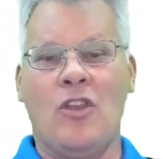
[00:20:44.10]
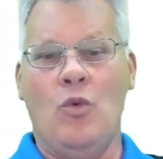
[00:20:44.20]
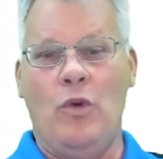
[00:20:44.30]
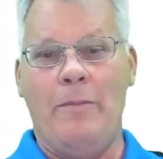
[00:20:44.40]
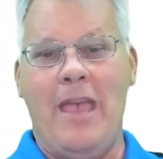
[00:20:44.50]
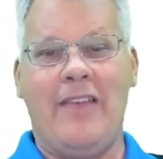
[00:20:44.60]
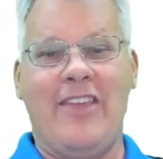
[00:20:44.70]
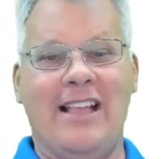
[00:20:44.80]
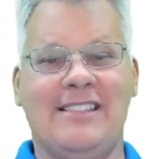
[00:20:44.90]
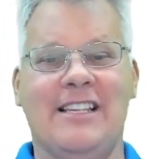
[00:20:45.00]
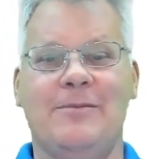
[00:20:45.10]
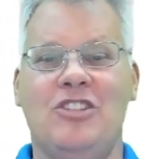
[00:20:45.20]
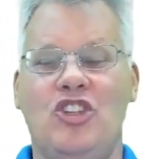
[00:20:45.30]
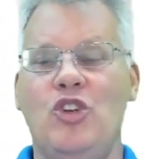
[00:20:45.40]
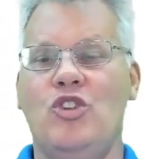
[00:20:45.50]
We make that
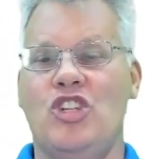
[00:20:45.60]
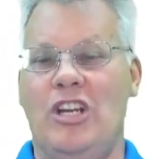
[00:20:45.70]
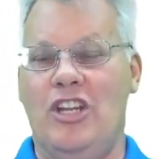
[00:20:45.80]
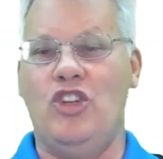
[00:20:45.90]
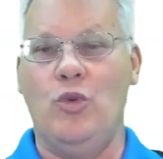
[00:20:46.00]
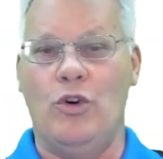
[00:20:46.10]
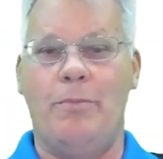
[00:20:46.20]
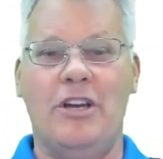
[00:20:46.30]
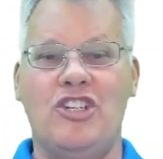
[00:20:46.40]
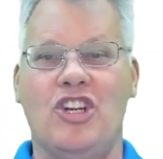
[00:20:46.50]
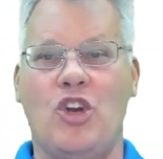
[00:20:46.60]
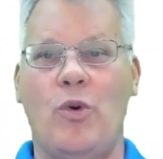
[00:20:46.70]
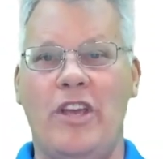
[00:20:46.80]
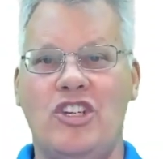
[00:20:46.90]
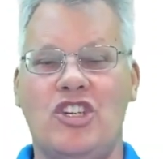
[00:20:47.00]
substitution into her budget
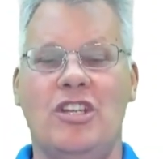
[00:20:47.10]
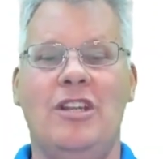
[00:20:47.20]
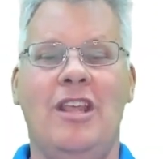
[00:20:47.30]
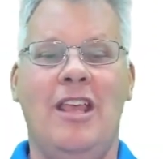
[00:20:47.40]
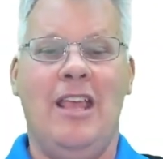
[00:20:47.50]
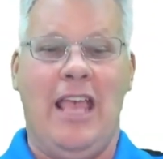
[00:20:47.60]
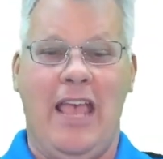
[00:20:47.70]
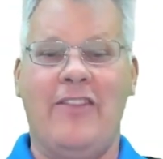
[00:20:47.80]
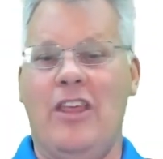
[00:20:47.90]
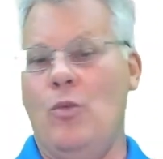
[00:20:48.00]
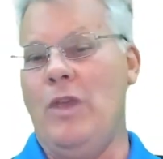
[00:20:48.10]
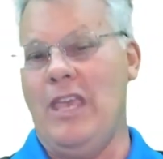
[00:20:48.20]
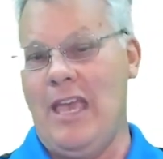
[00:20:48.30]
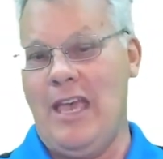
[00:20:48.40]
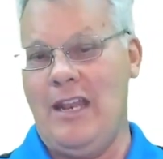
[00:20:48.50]
equation, and then we
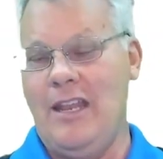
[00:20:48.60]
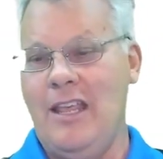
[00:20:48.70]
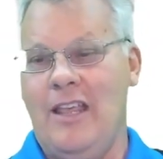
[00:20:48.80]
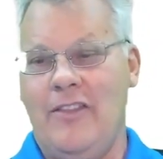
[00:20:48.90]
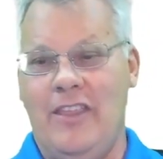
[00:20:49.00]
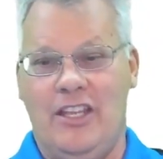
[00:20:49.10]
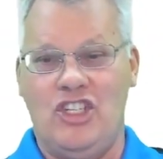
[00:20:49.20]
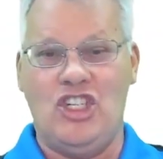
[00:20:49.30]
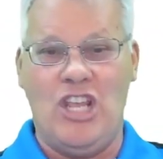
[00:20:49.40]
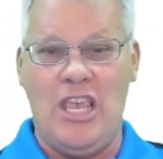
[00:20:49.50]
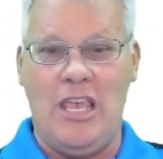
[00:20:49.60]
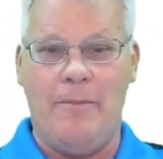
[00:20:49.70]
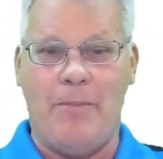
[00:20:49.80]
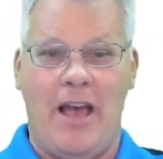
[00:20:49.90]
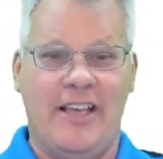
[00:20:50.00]
get that she
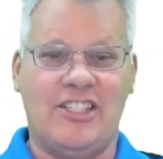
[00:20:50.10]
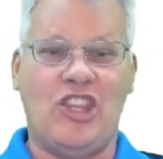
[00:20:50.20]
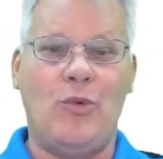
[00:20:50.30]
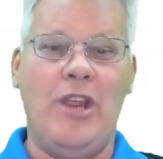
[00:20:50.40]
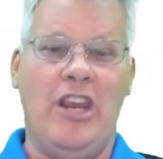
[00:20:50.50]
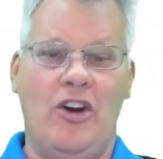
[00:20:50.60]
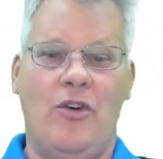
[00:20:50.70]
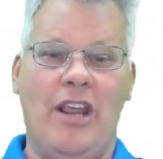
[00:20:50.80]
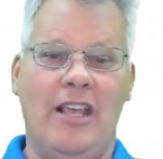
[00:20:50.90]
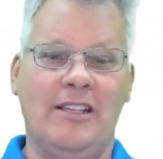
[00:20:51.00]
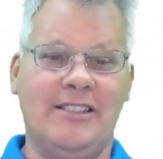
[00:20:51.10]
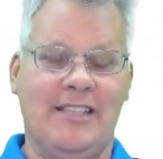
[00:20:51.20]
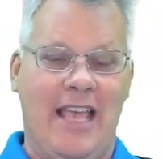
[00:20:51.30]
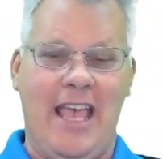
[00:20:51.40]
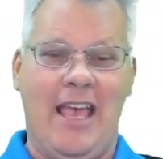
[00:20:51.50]
buys 3 earrings
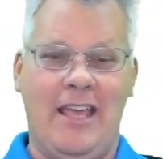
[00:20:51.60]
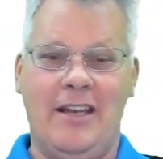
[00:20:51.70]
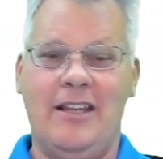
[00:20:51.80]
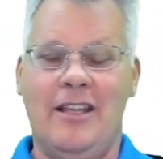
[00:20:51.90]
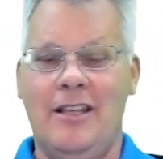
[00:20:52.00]
and